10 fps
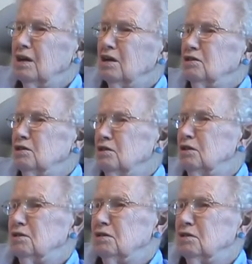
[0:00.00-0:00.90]
and she
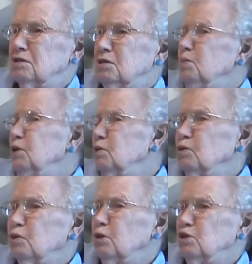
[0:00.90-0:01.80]
didn't speak
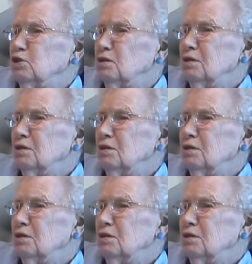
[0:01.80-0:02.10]
Norwegian.